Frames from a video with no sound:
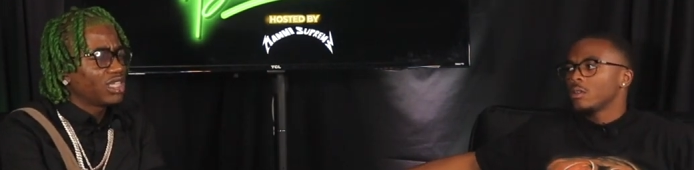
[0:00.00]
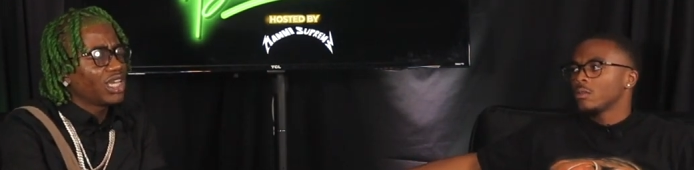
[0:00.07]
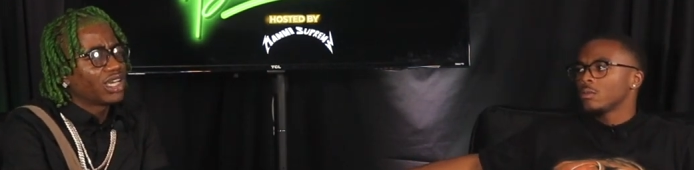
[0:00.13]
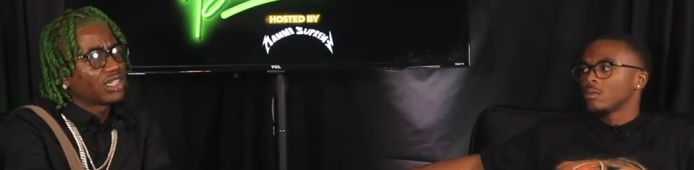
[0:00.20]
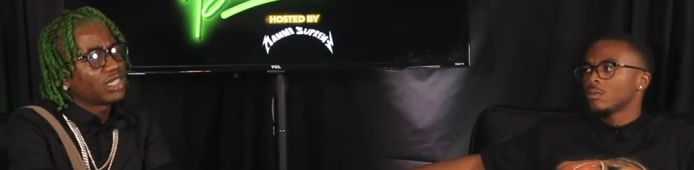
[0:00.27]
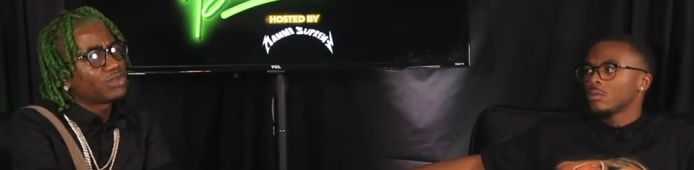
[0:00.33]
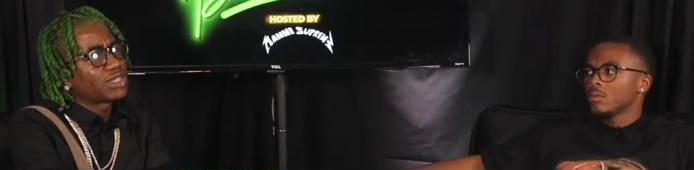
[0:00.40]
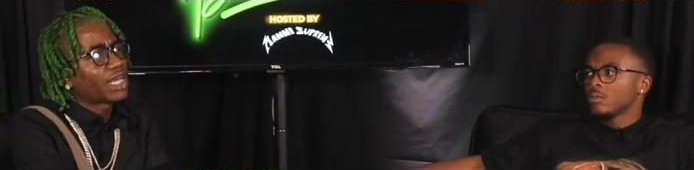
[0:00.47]

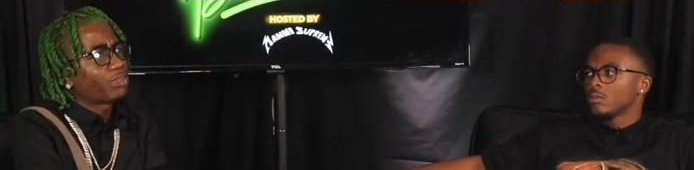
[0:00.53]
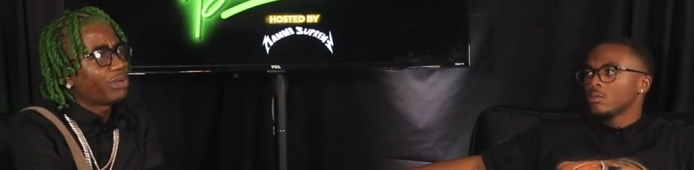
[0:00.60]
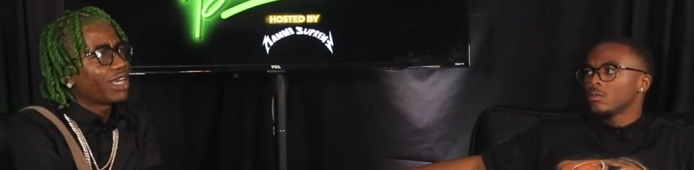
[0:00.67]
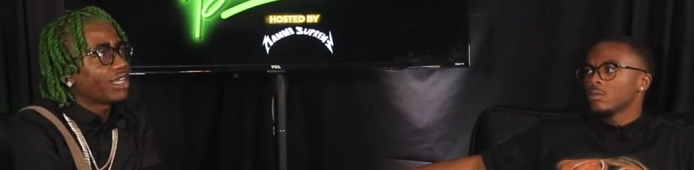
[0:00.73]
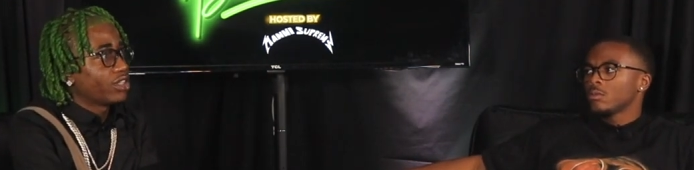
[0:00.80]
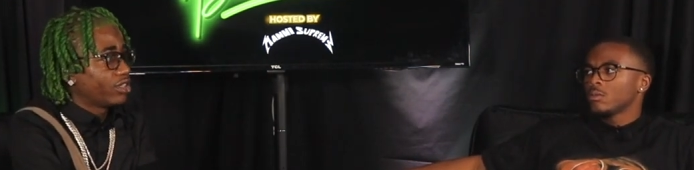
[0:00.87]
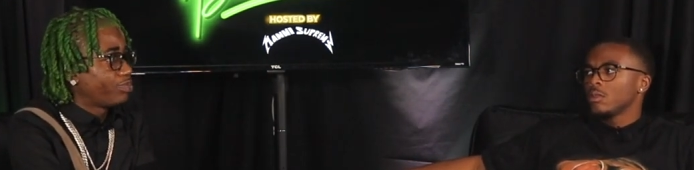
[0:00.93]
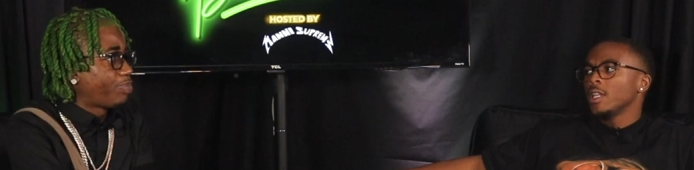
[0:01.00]
Speaker 1: Yeah, it was like
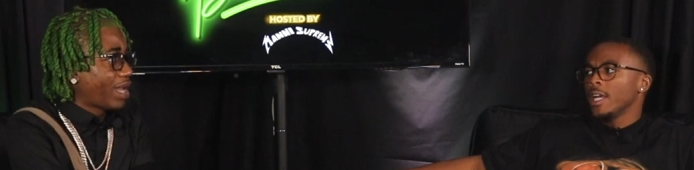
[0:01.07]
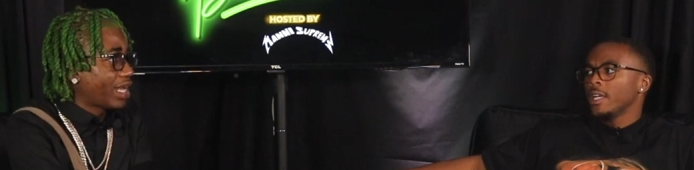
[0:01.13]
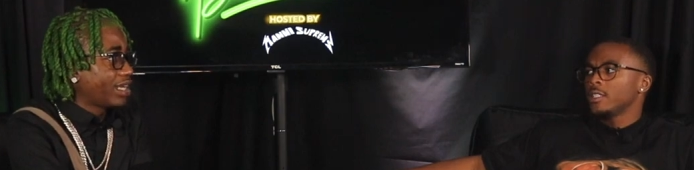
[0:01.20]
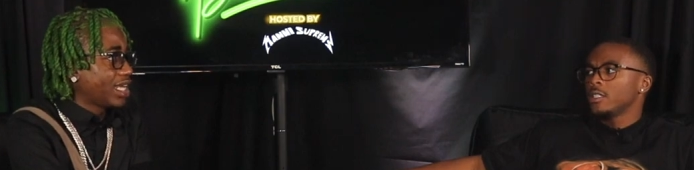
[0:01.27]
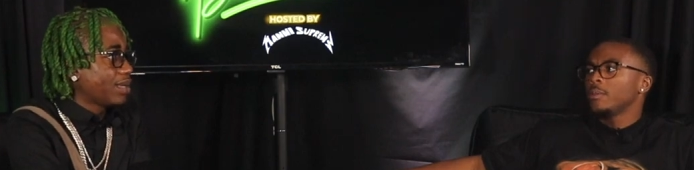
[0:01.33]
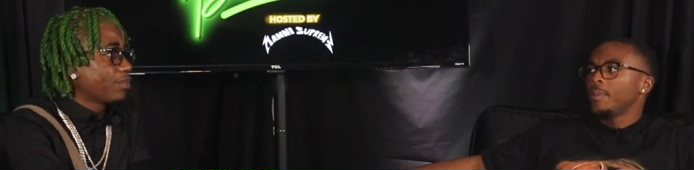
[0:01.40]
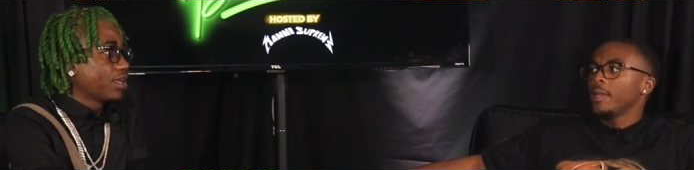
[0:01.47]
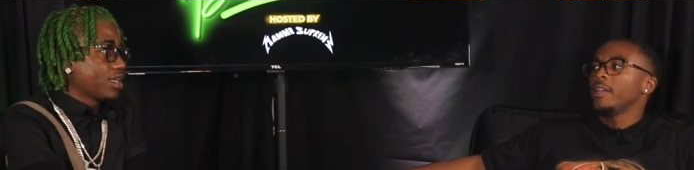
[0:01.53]
pandemic.
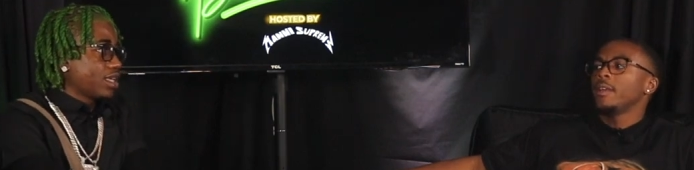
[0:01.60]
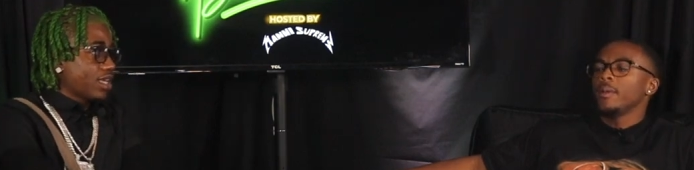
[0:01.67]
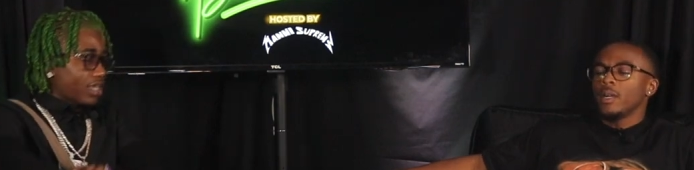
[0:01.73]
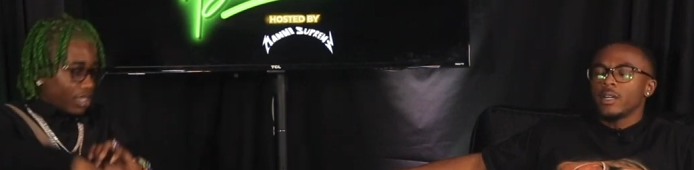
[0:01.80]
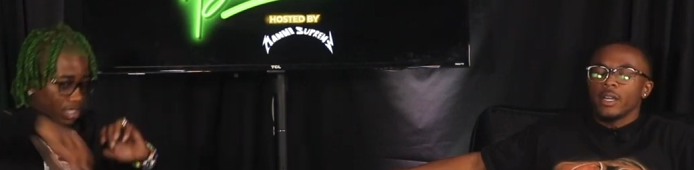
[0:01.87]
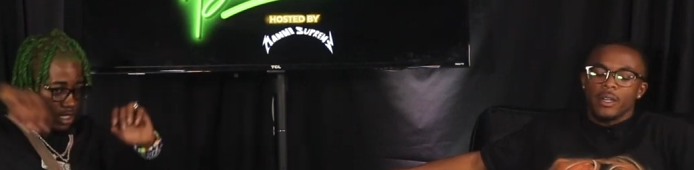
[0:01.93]
Last pandemic. year, pandemic.